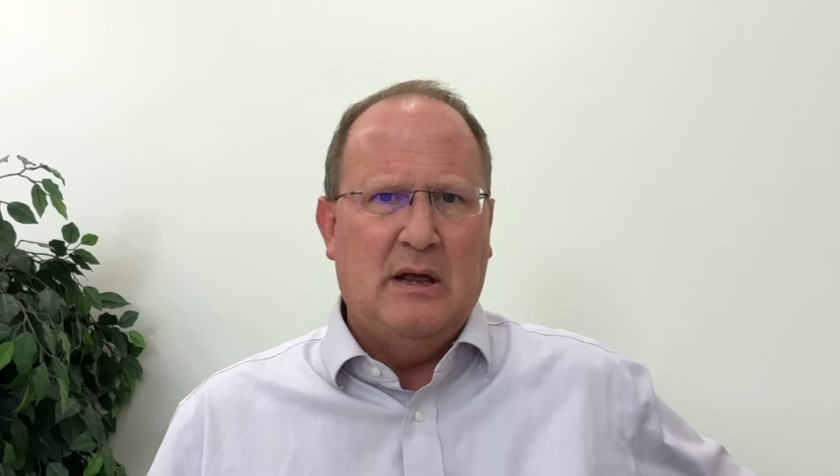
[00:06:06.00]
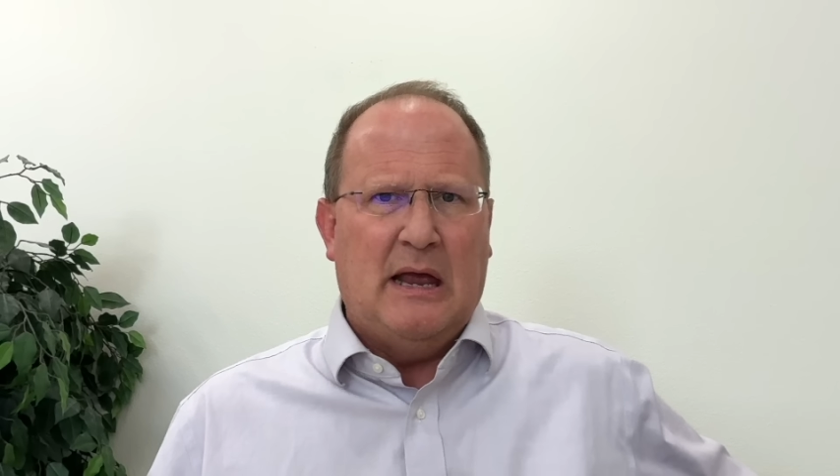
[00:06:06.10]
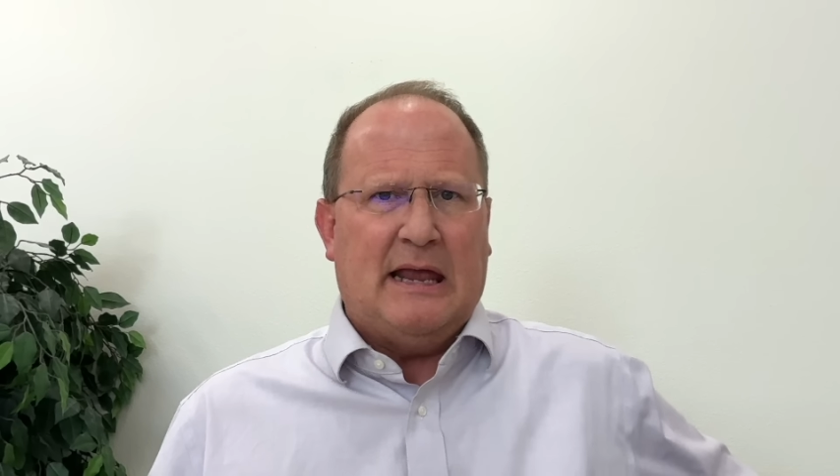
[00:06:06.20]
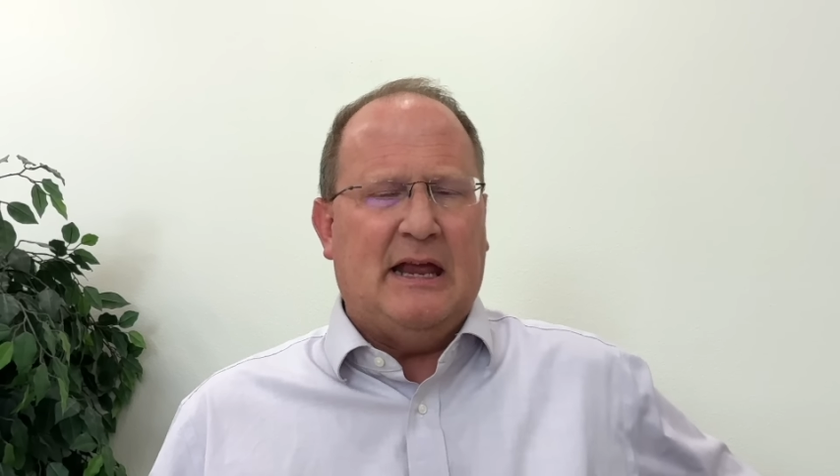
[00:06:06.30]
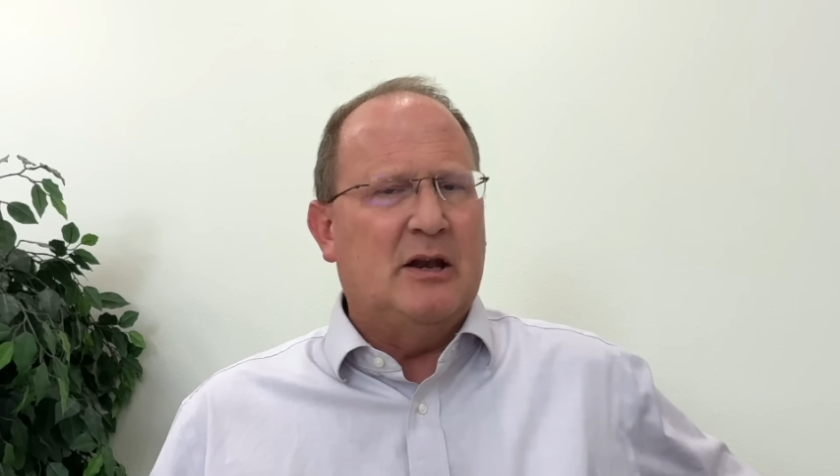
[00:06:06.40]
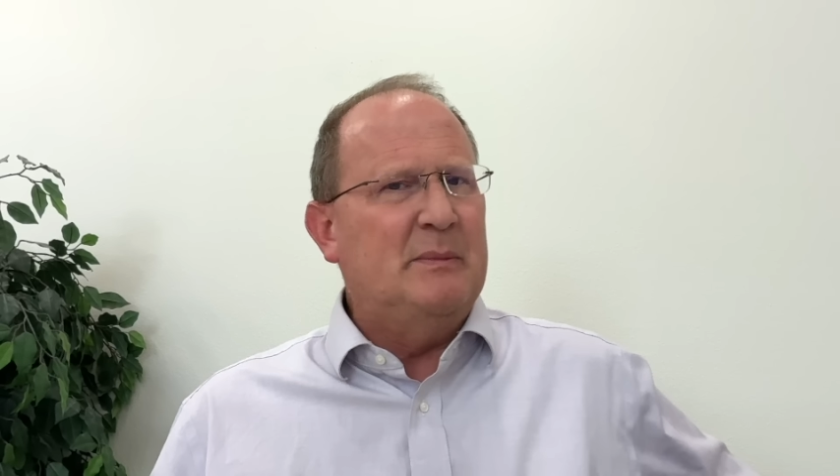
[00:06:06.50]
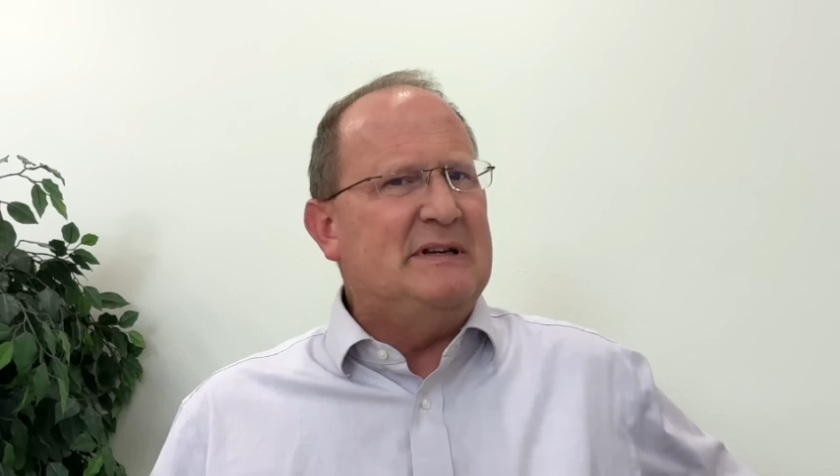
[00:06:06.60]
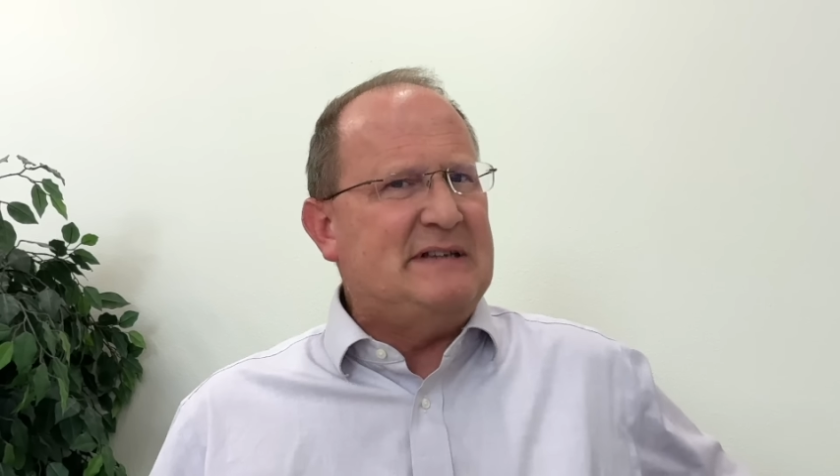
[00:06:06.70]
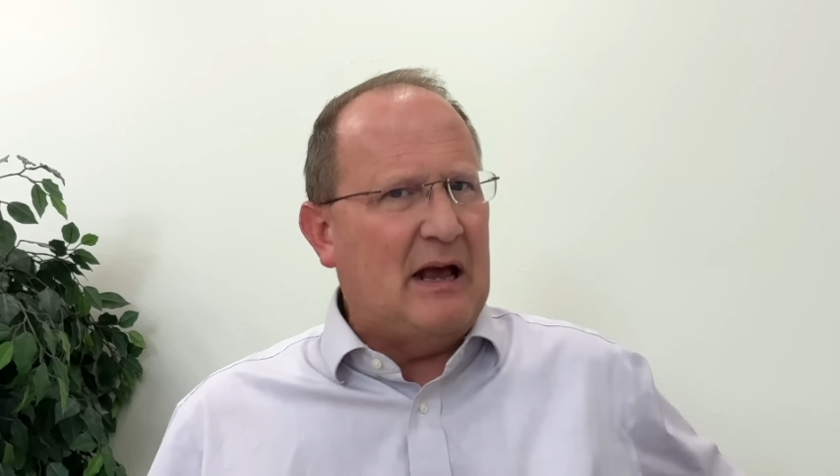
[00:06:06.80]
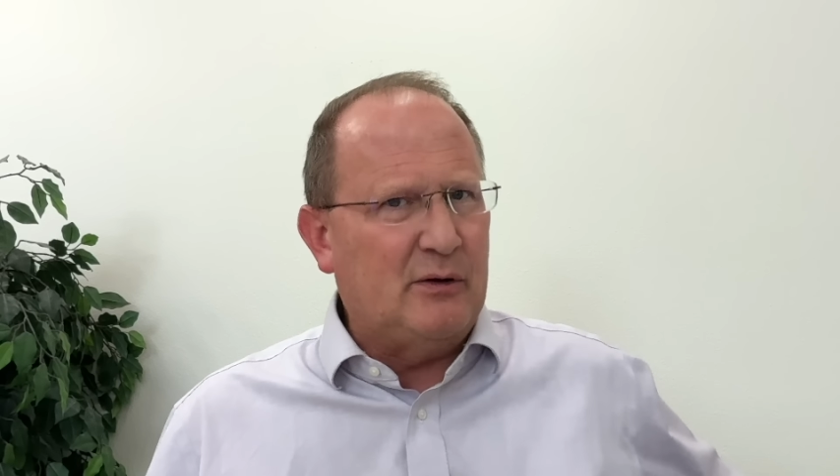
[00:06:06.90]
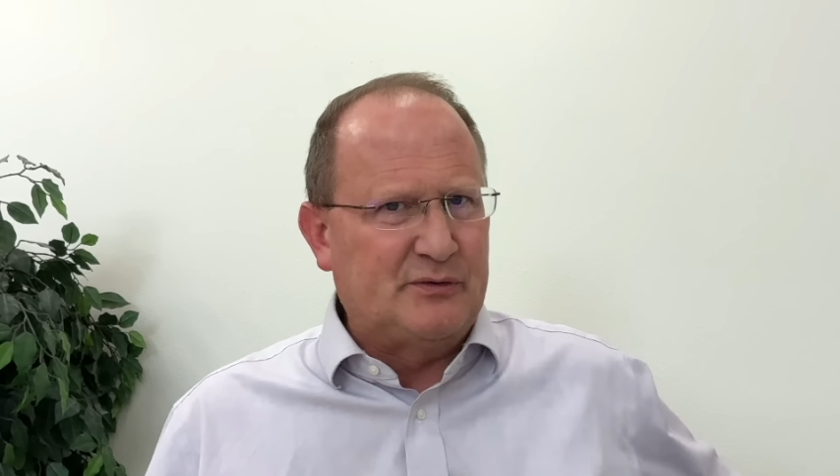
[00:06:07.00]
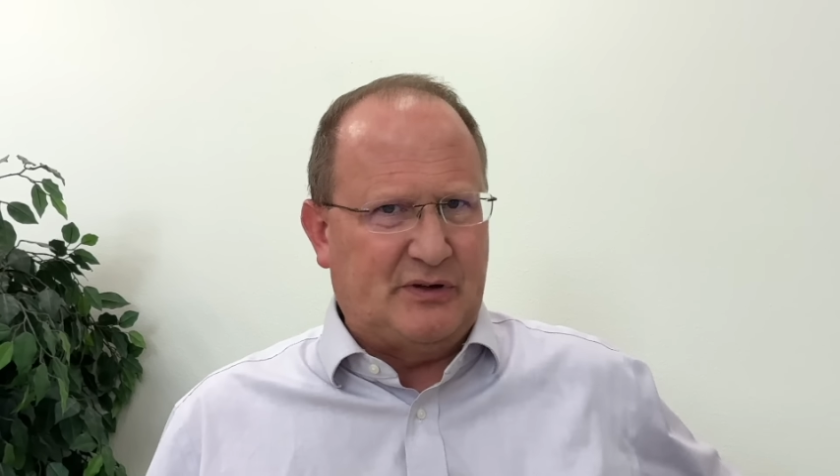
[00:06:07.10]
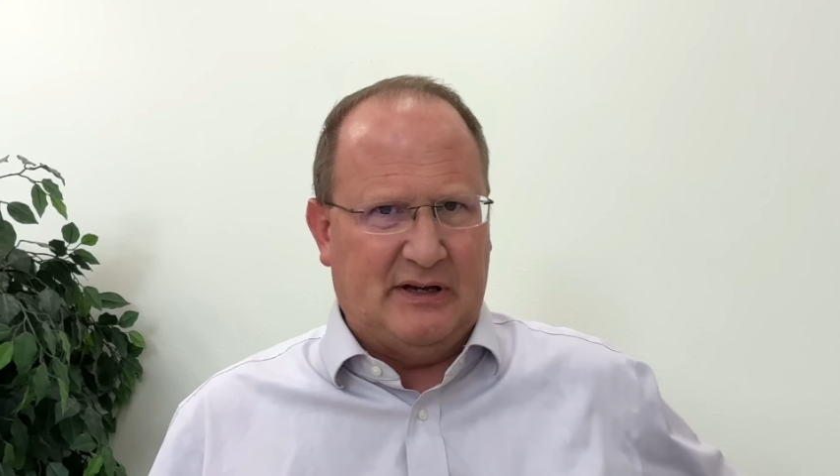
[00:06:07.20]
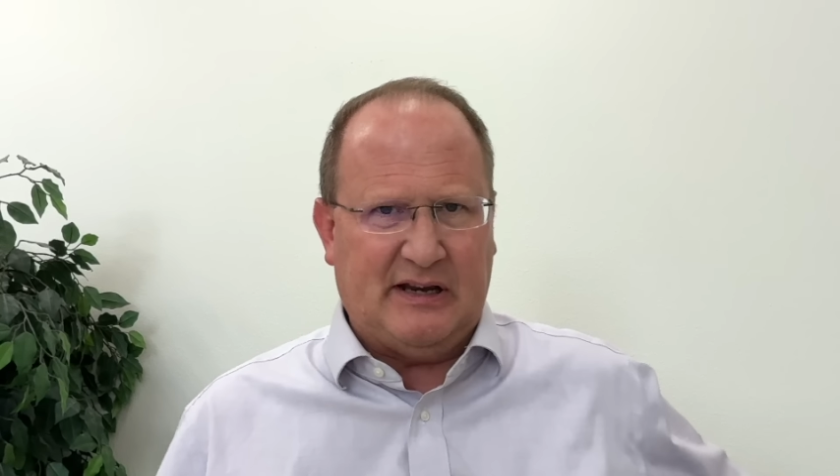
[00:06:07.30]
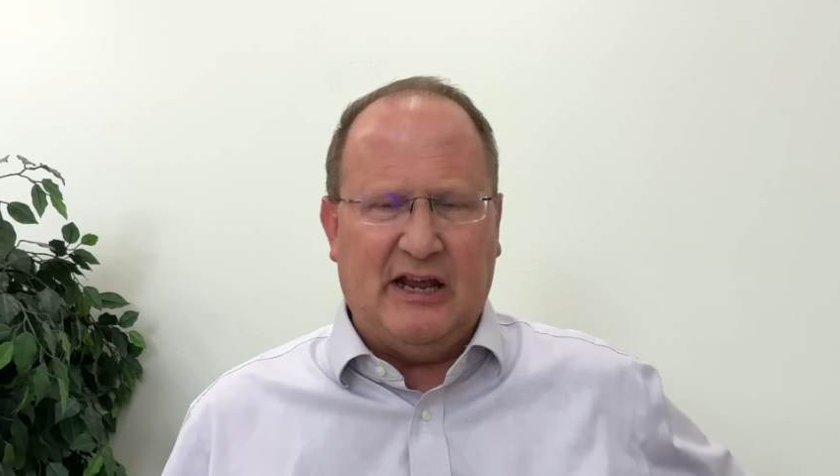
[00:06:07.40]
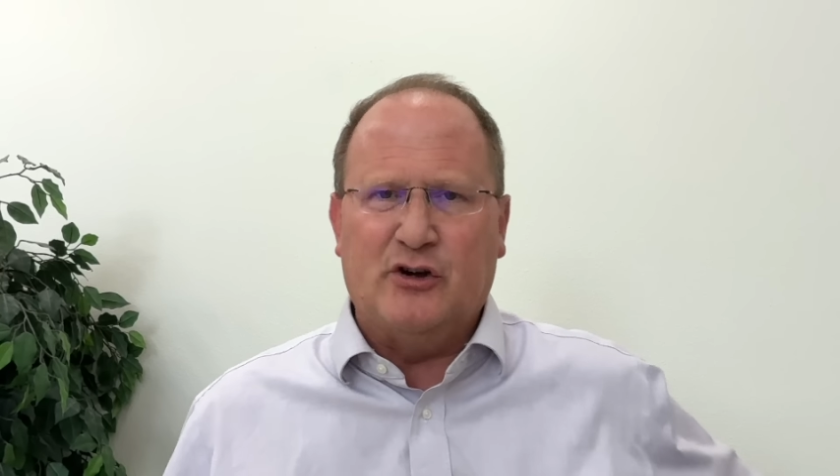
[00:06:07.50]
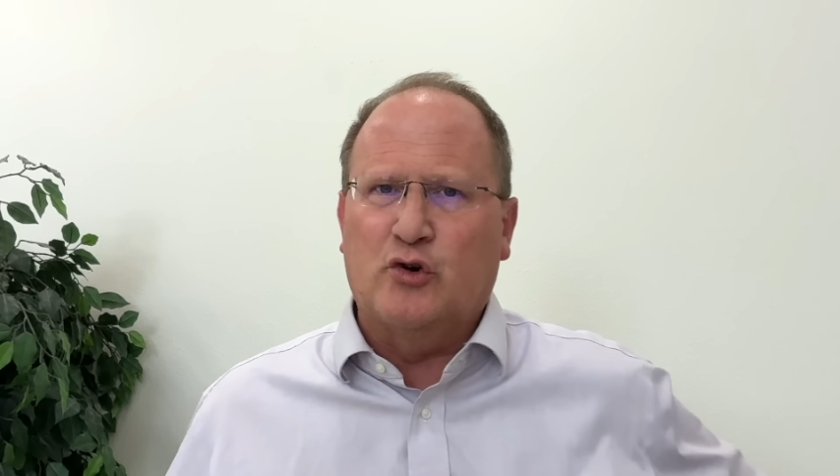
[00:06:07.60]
Helaman tells it in